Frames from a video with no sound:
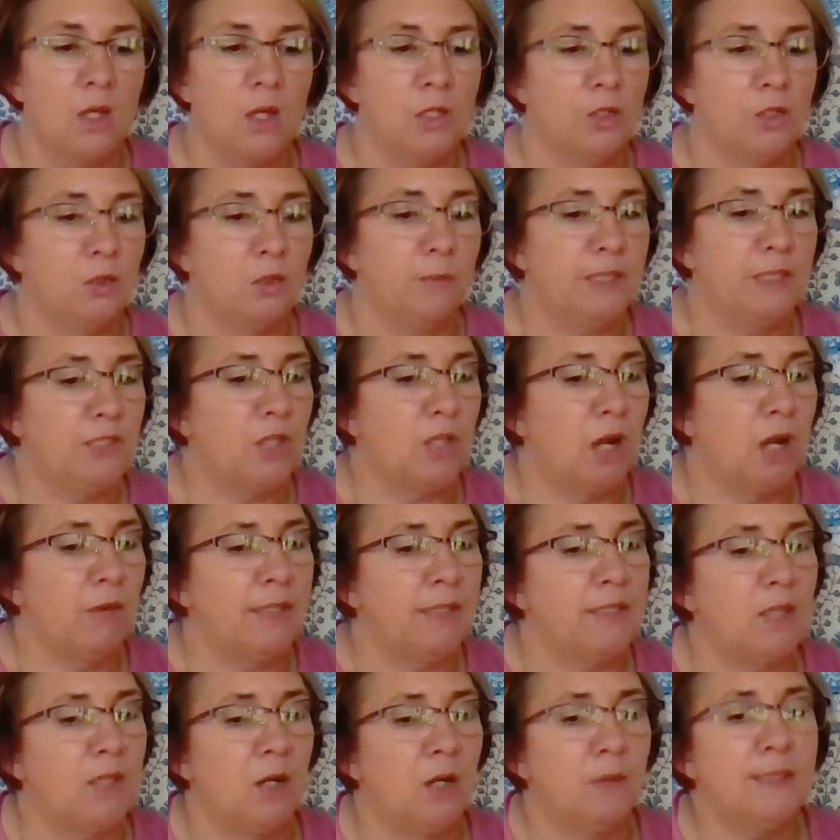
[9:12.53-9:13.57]
"You'll be sorry,"
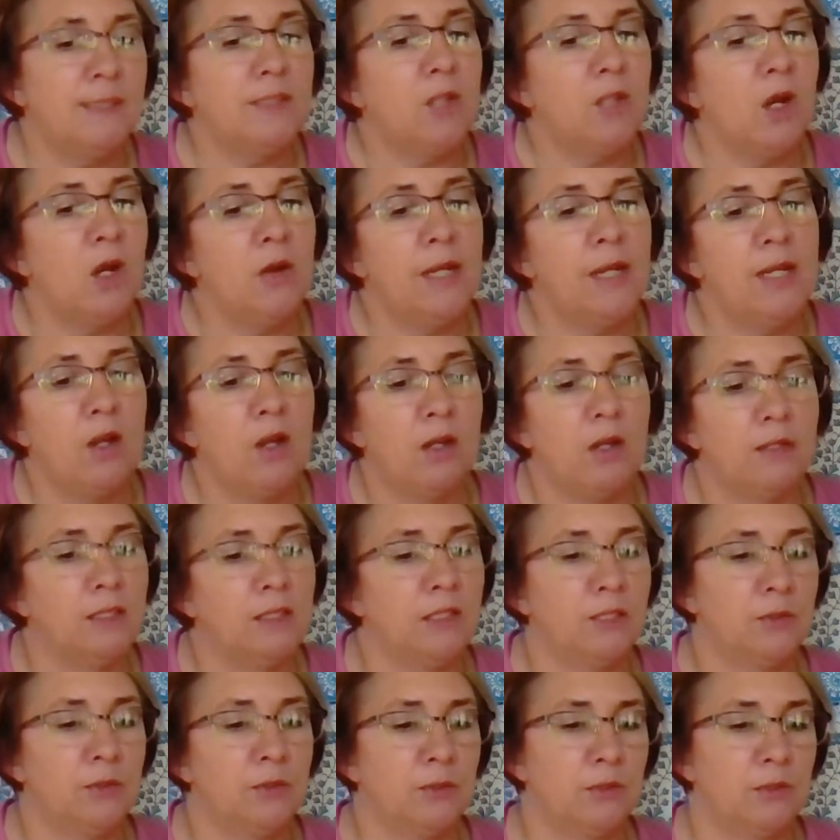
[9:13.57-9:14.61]
called the
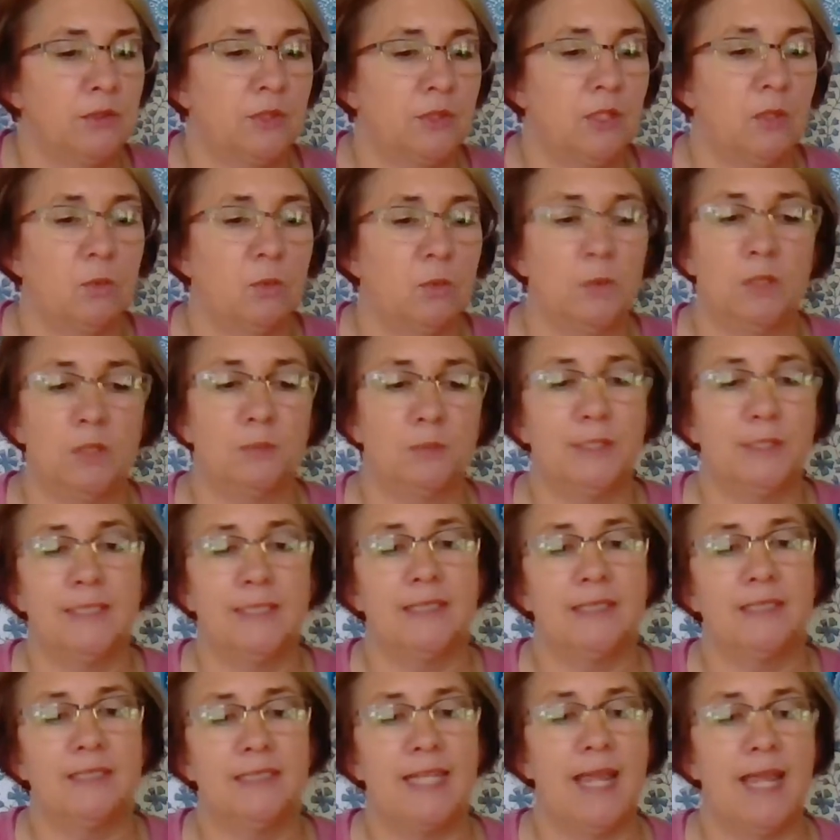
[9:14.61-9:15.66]
goose. Wilbur
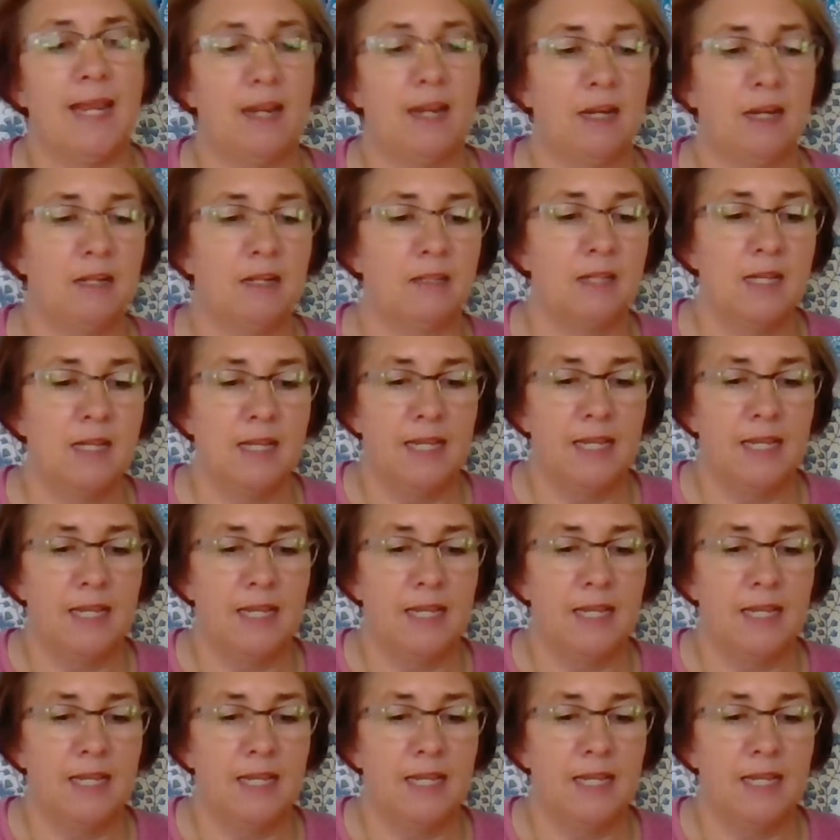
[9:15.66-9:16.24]
didn't care.